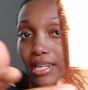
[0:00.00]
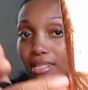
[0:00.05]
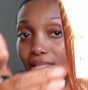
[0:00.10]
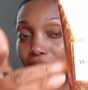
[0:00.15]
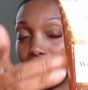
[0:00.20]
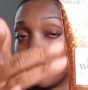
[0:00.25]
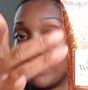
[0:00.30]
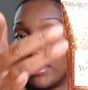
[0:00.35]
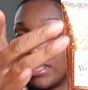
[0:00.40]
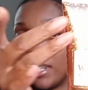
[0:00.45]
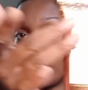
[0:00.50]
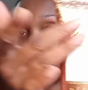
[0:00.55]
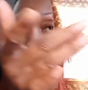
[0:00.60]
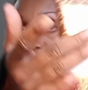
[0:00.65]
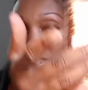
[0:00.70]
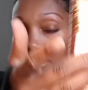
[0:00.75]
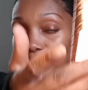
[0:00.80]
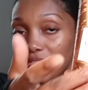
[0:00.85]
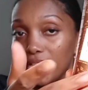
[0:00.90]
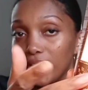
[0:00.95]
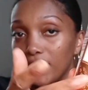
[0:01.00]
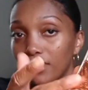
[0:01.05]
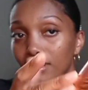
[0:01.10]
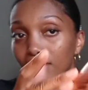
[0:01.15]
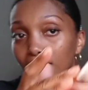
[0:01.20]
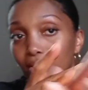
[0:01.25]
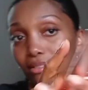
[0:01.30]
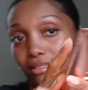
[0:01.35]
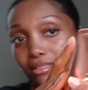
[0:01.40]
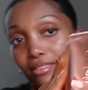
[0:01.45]
like seventeen fifty.
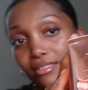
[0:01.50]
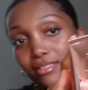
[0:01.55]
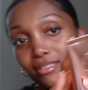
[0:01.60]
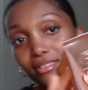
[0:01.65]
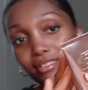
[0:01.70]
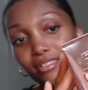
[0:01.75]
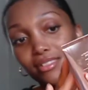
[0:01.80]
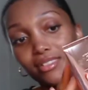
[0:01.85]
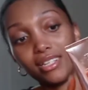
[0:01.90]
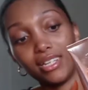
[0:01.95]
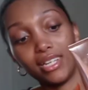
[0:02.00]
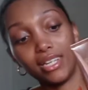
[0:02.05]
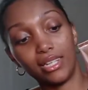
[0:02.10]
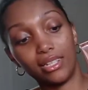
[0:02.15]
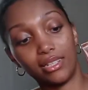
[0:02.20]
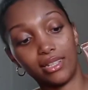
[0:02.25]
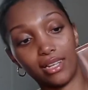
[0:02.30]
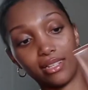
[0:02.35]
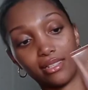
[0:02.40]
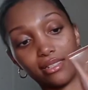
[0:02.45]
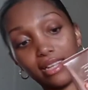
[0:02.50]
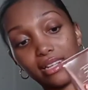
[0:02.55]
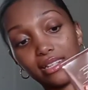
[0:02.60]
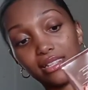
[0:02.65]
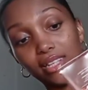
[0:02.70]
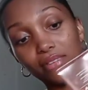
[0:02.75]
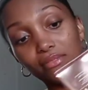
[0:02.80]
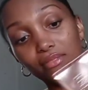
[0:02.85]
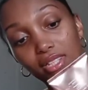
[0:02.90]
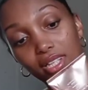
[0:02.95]
That's not
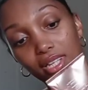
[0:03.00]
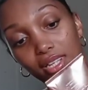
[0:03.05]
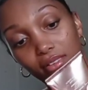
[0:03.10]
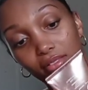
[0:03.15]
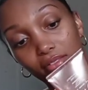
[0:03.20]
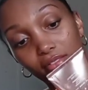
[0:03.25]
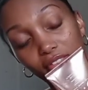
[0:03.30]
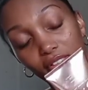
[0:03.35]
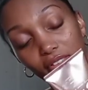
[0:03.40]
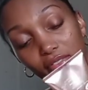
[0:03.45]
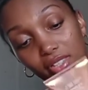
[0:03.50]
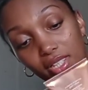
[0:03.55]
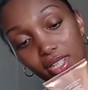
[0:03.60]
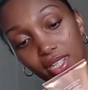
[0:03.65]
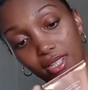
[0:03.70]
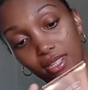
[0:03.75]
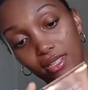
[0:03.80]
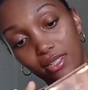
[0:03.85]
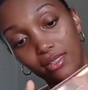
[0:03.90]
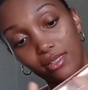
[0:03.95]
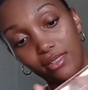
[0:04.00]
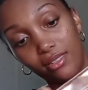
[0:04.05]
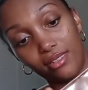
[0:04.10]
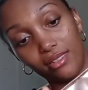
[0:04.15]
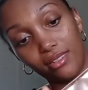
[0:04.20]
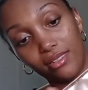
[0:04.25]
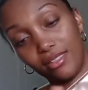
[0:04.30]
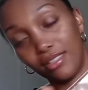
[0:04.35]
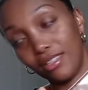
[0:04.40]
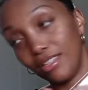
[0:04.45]
seventeen fifty
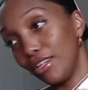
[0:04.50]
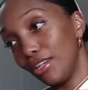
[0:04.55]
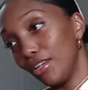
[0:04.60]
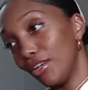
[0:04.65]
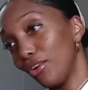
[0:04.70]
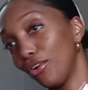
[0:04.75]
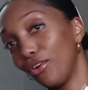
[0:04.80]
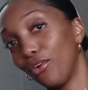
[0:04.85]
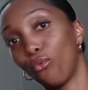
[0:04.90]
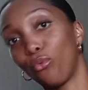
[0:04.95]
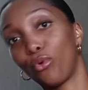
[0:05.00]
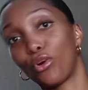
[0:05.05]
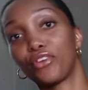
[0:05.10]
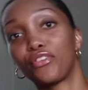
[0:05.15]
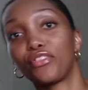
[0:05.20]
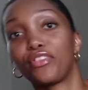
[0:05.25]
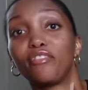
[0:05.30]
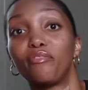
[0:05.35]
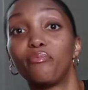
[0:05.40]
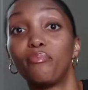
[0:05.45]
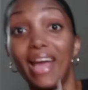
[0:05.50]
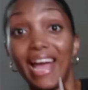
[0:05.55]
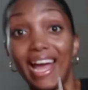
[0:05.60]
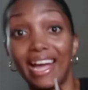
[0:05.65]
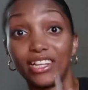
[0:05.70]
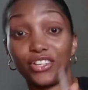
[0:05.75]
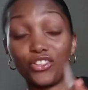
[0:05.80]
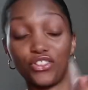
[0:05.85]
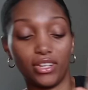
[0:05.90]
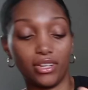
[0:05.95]
worth of
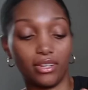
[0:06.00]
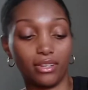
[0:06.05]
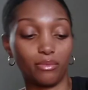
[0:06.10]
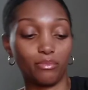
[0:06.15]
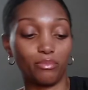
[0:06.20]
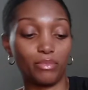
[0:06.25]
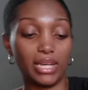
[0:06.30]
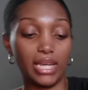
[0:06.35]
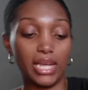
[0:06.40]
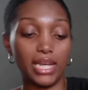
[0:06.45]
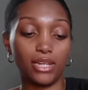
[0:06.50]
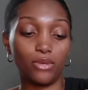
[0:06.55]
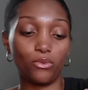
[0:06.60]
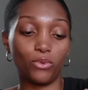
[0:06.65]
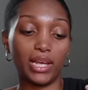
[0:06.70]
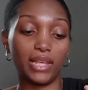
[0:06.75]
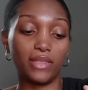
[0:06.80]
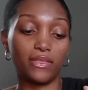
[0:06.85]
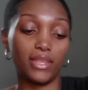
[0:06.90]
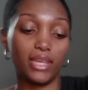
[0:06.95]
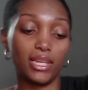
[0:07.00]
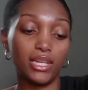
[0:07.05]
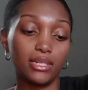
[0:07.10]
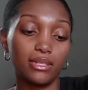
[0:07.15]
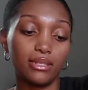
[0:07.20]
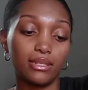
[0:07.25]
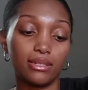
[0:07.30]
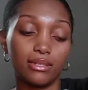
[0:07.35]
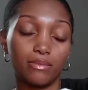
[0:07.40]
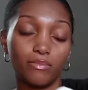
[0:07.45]
packaging. But anyway,
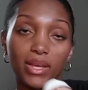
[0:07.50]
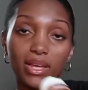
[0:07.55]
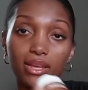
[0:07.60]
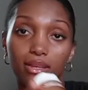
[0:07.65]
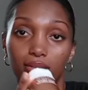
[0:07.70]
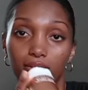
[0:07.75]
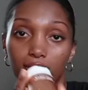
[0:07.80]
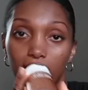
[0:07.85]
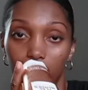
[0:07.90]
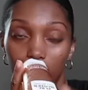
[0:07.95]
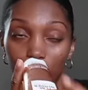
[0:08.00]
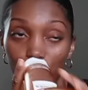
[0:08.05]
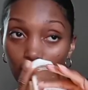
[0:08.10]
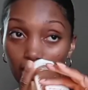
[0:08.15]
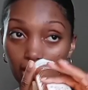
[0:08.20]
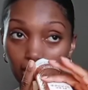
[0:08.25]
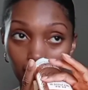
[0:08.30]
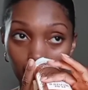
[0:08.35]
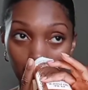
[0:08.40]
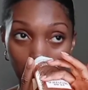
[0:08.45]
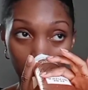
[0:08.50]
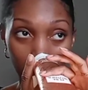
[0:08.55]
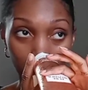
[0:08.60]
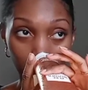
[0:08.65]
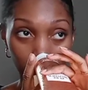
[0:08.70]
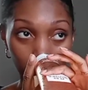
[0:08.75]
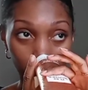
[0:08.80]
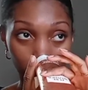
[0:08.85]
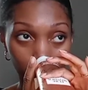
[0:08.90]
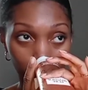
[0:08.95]
this smells just
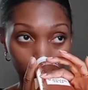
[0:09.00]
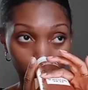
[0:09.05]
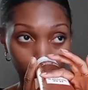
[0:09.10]
like